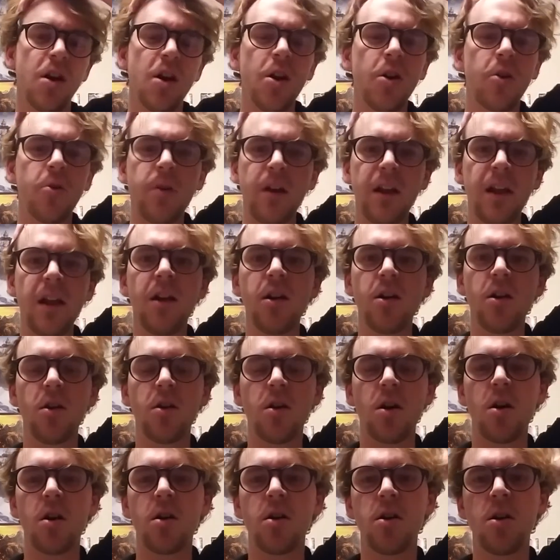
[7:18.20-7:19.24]
creating
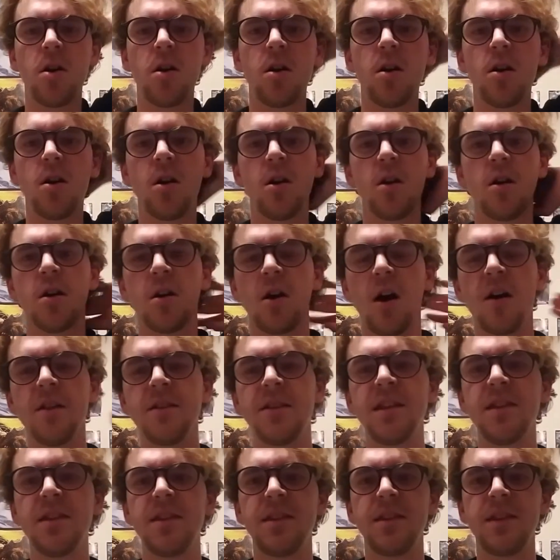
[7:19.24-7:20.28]

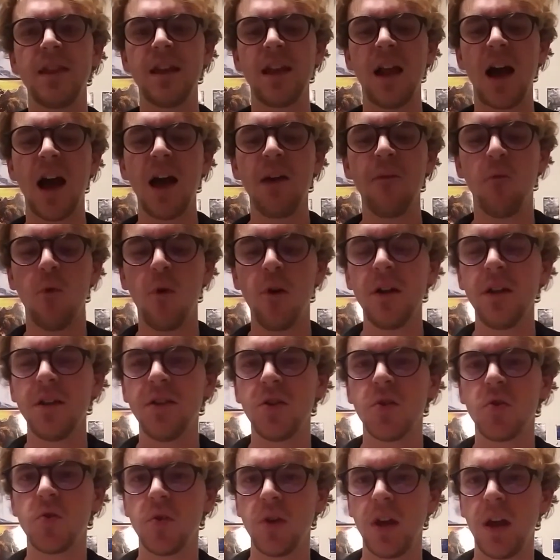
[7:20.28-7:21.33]
content that I've wanted to
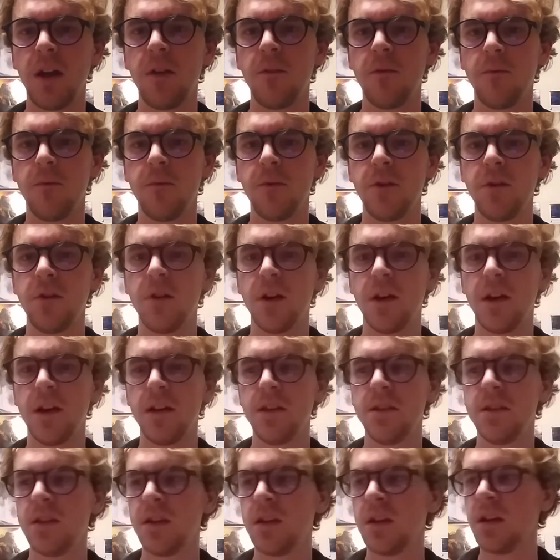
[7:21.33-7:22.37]
create for you
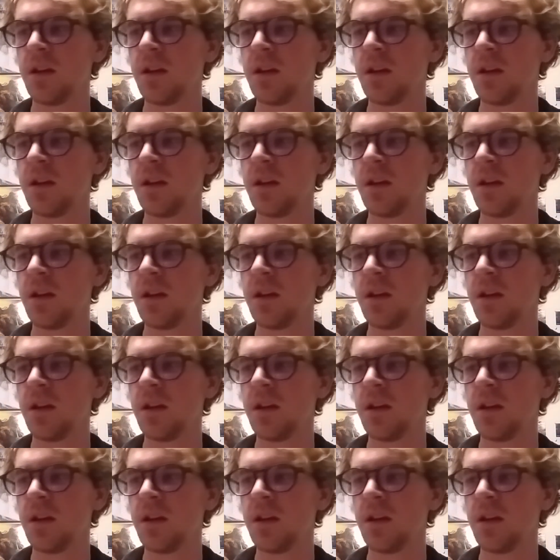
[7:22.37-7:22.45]
guys